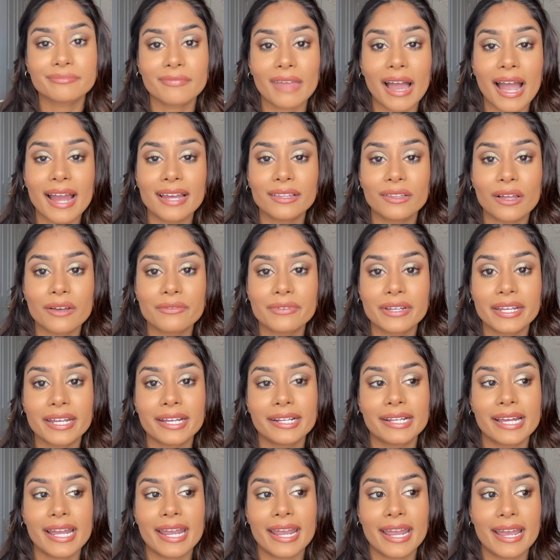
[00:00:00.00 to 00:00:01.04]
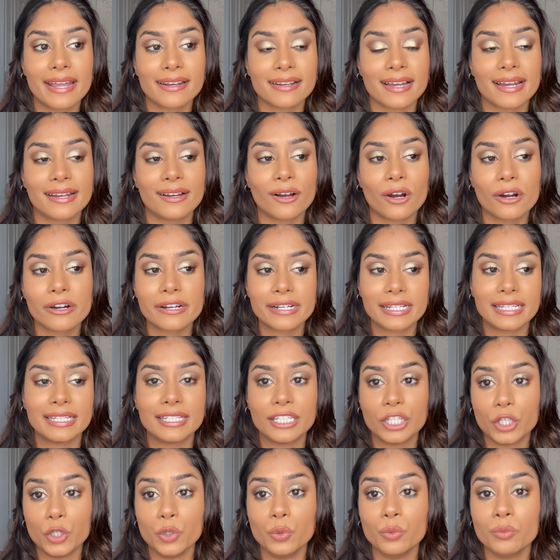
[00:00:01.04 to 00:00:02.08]
I love it and I already
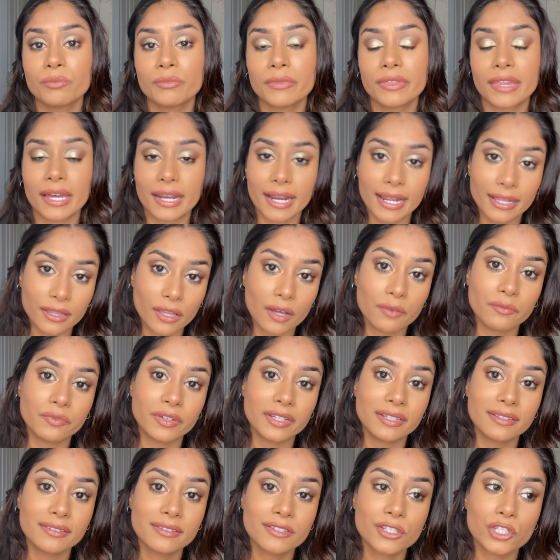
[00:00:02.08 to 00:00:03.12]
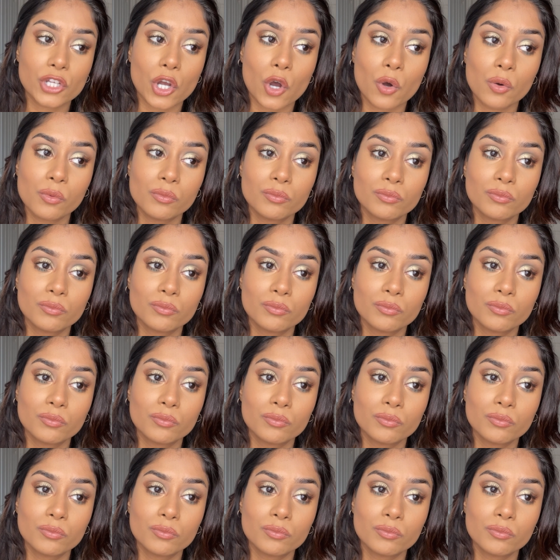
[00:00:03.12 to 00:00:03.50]
knew that I loved it, so